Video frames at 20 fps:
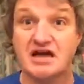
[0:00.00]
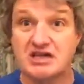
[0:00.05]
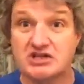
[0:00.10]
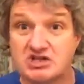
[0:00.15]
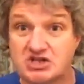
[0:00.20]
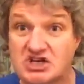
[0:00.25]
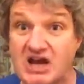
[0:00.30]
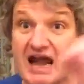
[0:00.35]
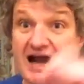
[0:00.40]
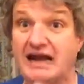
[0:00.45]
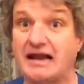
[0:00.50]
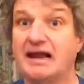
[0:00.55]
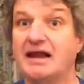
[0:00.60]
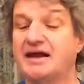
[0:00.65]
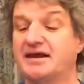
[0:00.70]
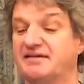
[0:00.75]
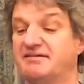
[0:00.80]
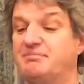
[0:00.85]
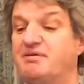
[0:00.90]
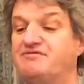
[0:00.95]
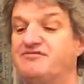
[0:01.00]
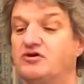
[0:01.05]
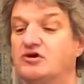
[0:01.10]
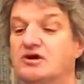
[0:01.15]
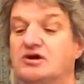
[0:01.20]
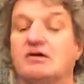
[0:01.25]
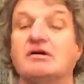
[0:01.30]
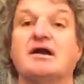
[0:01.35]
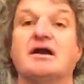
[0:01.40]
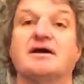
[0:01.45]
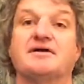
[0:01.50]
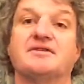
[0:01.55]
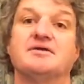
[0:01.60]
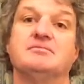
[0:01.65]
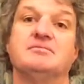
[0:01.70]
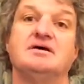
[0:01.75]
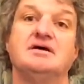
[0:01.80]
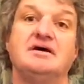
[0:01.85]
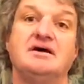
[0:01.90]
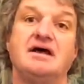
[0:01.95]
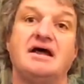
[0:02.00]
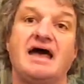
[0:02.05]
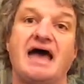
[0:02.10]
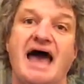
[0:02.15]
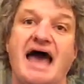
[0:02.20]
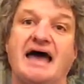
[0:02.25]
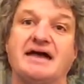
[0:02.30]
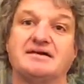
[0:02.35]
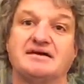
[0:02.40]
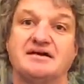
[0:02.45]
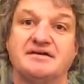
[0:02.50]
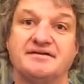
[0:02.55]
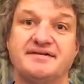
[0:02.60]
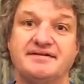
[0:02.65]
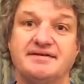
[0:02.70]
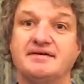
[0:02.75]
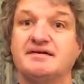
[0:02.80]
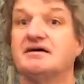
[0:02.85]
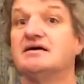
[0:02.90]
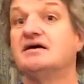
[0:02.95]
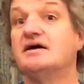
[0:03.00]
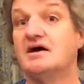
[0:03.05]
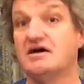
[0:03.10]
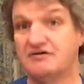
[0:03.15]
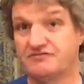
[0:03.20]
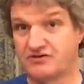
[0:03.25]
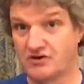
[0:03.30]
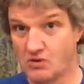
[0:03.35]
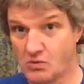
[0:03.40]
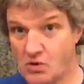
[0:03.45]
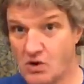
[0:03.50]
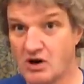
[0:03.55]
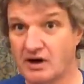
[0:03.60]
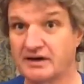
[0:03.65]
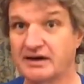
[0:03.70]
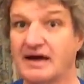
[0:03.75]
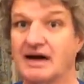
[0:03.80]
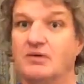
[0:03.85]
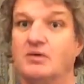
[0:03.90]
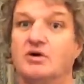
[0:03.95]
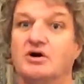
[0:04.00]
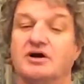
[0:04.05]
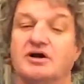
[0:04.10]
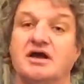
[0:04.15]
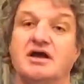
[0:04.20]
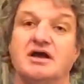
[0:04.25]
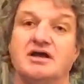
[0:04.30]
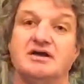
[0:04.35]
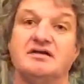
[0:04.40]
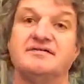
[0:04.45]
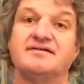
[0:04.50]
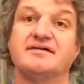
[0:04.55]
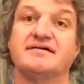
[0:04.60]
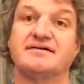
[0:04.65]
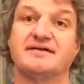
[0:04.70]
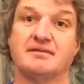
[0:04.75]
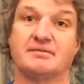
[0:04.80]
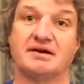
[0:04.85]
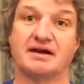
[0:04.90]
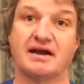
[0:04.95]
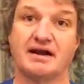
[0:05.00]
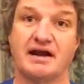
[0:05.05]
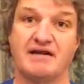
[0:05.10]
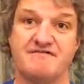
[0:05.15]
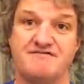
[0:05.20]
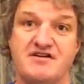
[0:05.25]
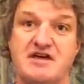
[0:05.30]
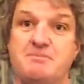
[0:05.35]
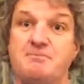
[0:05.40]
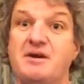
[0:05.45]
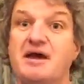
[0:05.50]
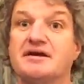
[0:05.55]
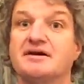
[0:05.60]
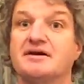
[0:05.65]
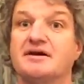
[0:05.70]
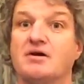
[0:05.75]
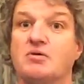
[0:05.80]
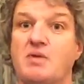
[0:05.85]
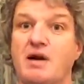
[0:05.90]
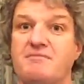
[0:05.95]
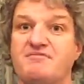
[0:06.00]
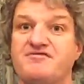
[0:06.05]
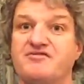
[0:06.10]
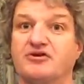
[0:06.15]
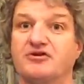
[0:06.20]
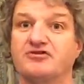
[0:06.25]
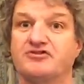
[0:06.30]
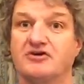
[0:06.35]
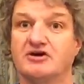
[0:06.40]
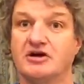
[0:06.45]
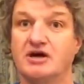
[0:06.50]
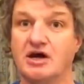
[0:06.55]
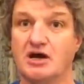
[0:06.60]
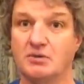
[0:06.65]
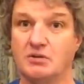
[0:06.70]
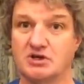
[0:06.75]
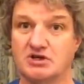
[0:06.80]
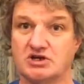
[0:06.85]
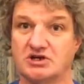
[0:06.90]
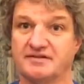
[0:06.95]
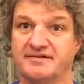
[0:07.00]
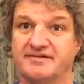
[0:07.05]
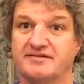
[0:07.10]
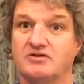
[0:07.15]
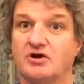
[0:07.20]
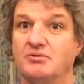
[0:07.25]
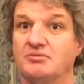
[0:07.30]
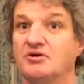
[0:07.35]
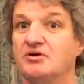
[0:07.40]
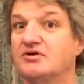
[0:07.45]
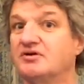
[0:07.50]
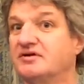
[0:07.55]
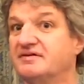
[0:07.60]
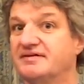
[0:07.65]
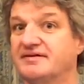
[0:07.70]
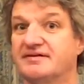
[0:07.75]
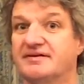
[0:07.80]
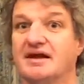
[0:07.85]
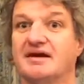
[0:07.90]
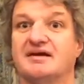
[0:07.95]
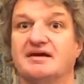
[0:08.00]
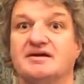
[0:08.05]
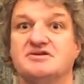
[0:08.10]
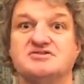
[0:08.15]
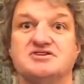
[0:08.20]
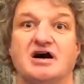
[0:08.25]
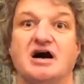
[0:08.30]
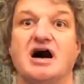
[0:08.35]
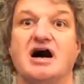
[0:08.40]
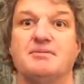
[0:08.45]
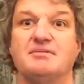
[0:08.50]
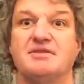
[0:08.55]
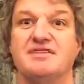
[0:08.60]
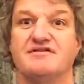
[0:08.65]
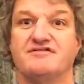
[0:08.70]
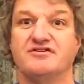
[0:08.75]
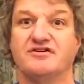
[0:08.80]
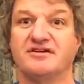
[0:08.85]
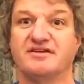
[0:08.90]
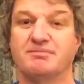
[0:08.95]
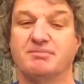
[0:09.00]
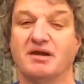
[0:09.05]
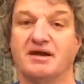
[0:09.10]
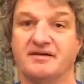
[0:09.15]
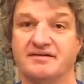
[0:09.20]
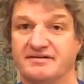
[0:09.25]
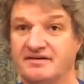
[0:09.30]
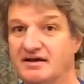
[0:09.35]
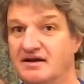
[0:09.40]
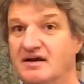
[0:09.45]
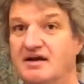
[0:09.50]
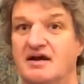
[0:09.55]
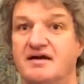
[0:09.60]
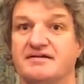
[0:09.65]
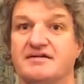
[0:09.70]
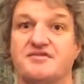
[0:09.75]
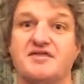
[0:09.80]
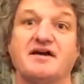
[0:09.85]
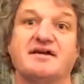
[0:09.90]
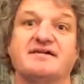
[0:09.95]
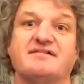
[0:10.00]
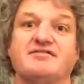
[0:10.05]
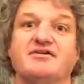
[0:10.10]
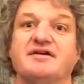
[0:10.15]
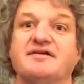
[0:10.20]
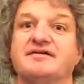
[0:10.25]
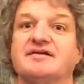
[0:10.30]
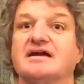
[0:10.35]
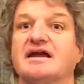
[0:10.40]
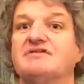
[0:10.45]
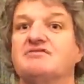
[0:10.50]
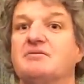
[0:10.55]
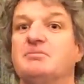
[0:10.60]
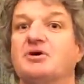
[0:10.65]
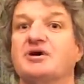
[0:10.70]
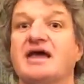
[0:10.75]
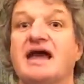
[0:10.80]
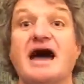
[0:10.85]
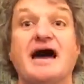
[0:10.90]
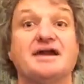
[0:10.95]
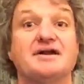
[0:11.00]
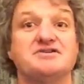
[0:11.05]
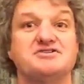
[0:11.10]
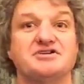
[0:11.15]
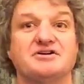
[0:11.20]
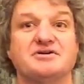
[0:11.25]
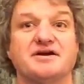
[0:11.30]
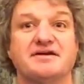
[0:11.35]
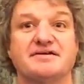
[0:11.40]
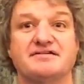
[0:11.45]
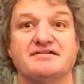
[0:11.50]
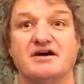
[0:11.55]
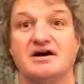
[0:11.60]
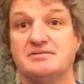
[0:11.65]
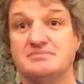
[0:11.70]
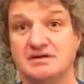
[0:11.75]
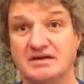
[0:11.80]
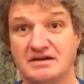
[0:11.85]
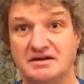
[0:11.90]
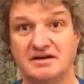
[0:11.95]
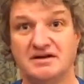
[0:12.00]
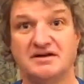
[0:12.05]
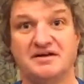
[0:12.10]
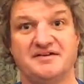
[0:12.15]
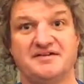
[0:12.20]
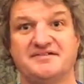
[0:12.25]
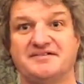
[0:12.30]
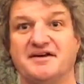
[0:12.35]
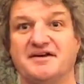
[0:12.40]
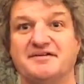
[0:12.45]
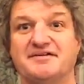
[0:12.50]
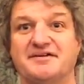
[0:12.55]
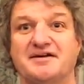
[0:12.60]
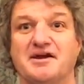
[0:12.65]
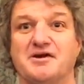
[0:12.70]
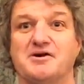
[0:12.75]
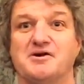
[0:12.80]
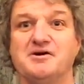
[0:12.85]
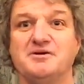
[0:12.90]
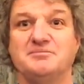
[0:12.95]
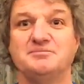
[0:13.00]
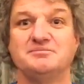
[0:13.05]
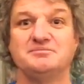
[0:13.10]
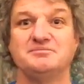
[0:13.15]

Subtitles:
Check links before you click them, and consider for a work network using something like a VPN and a web filter, which can stop your users getting into harm in the first place. So thanks for listening, everybody, and until next time, stay secure.